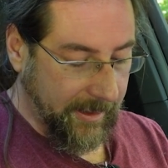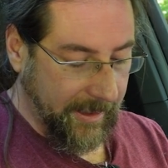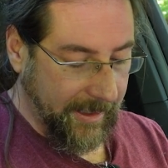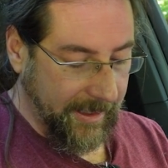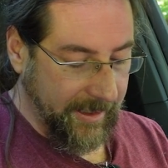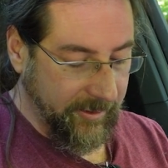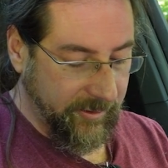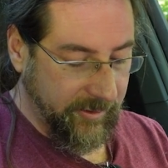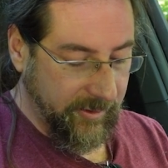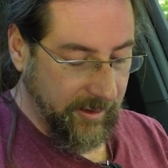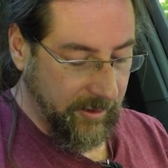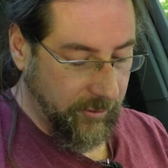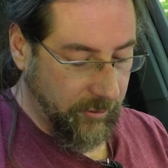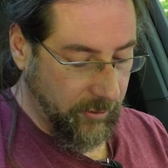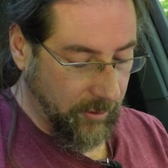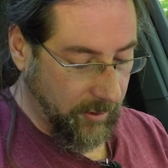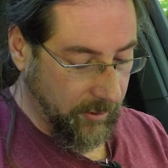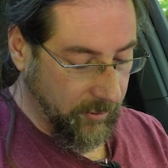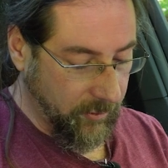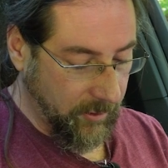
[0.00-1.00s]
AC
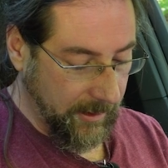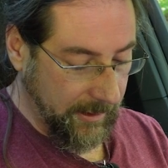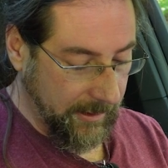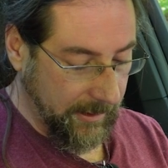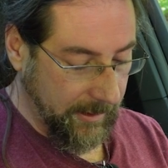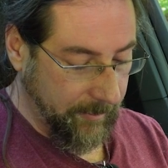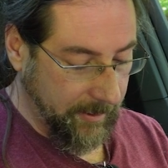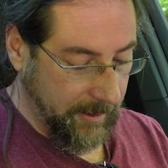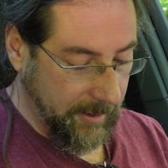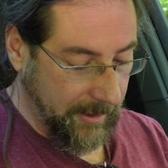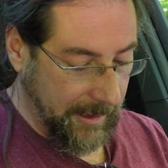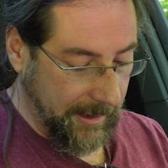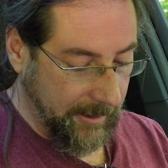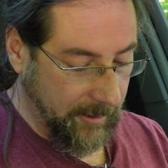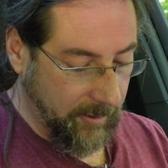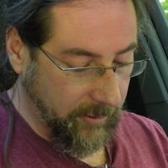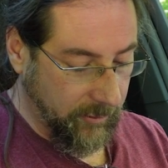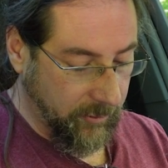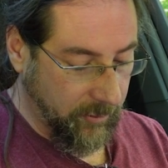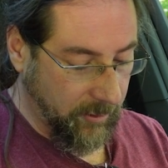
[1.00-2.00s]
charging limit,
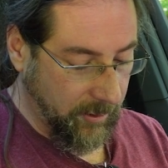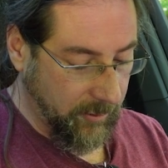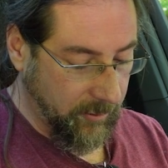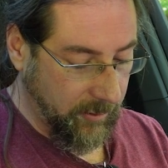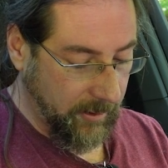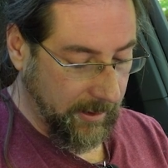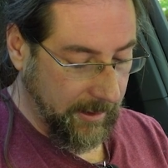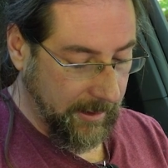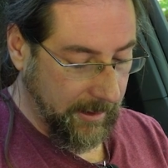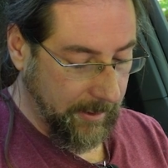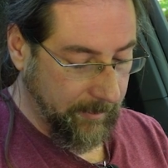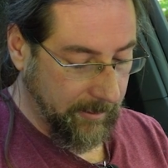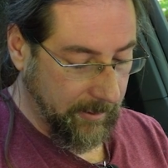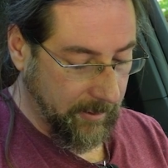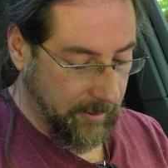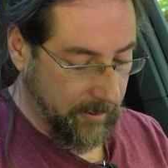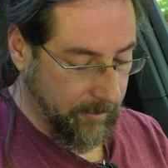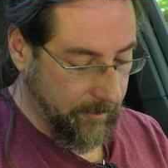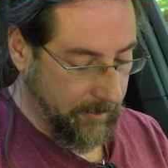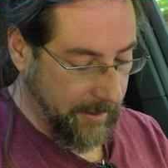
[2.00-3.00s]
unlock charging cable
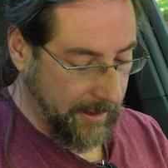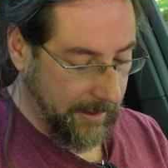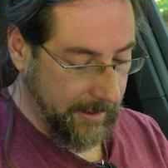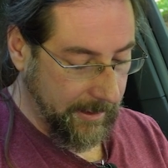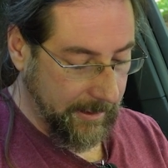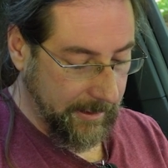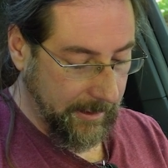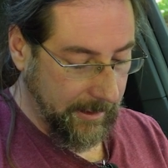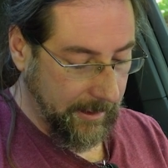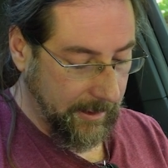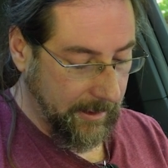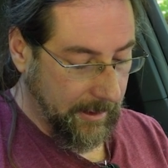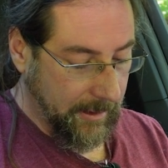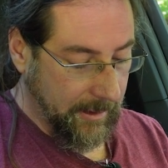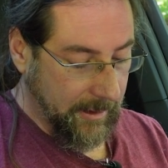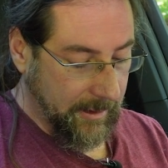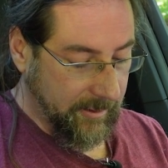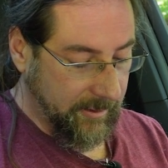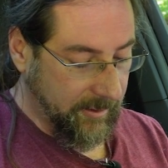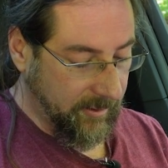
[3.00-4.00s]
automatically,
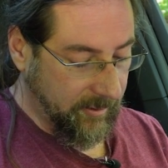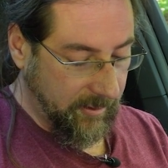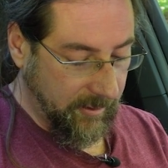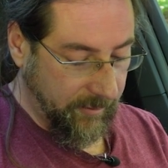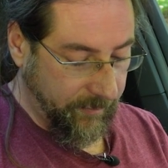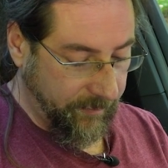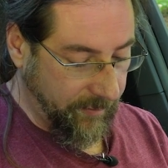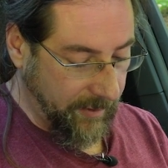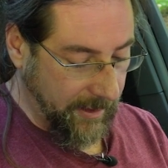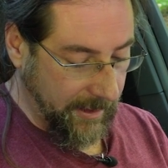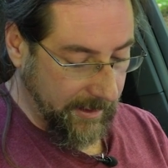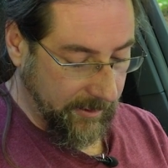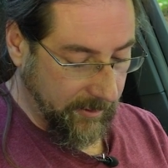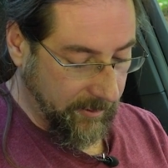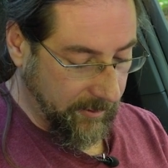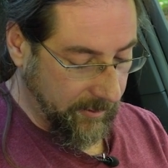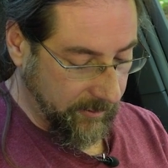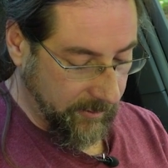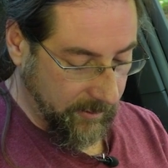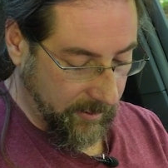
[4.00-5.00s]
DC fan
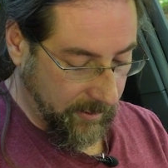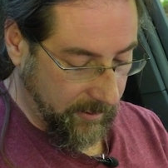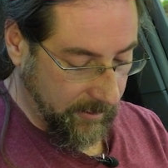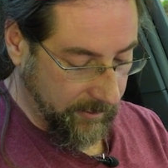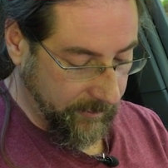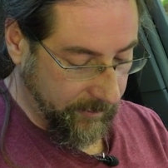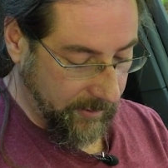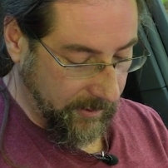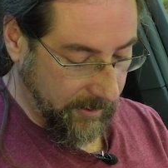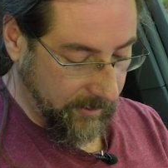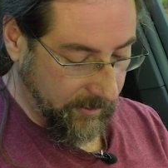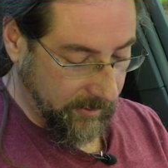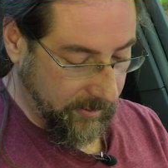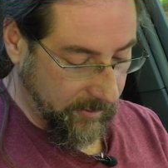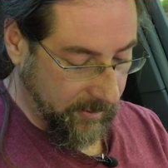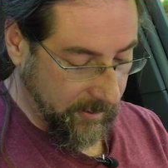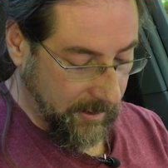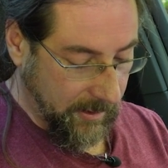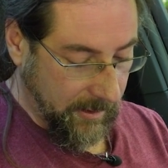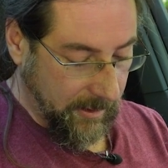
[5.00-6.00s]
noise, all of
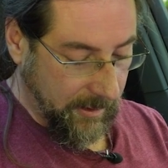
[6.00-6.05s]
this.